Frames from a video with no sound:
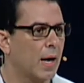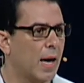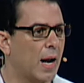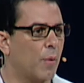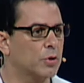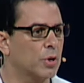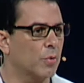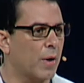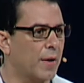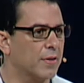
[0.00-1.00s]
And I want you to
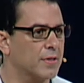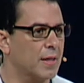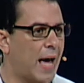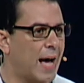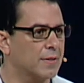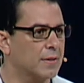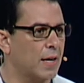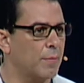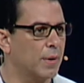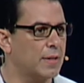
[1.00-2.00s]
write this last
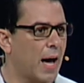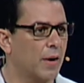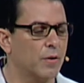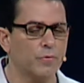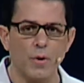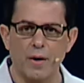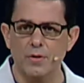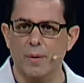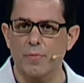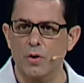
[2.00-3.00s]
statement down. If you have
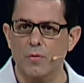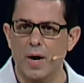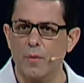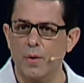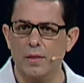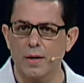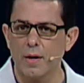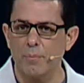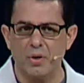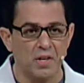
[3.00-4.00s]
something to write with,
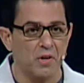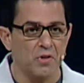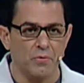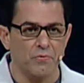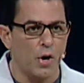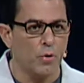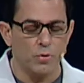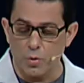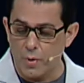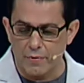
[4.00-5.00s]
put it on your phone,
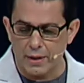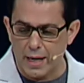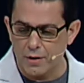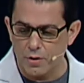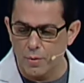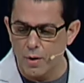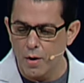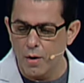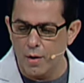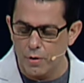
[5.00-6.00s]
do whatever you got to do.
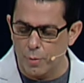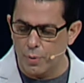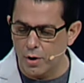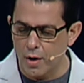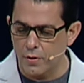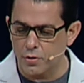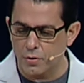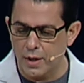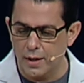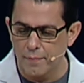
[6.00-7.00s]
They'll put it on the
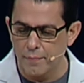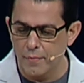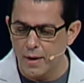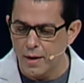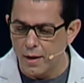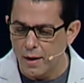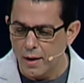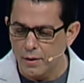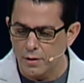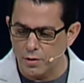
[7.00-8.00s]
screen.
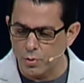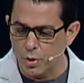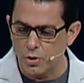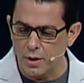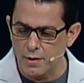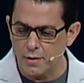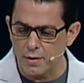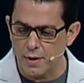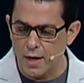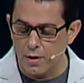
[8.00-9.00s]
Just what Jesus is
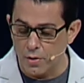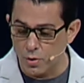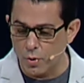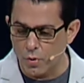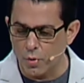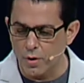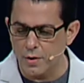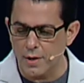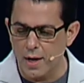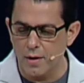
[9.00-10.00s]
saying, and this is what the word
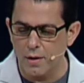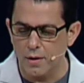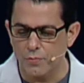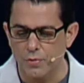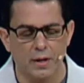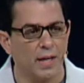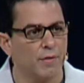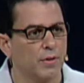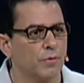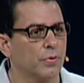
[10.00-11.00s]
is saying the
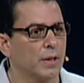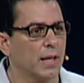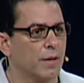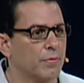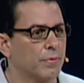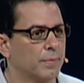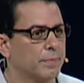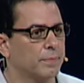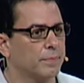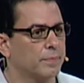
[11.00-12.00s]
forgiven forgive.
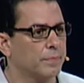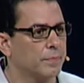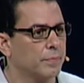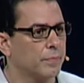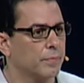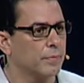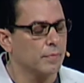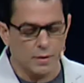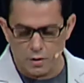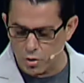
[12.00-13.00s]

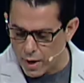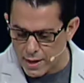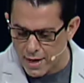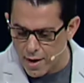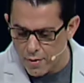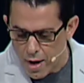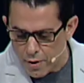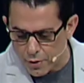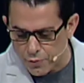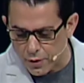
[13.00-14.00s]
Just write it down.
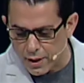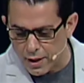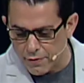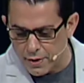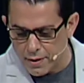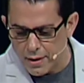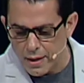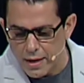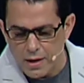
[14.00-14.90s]
The forgiven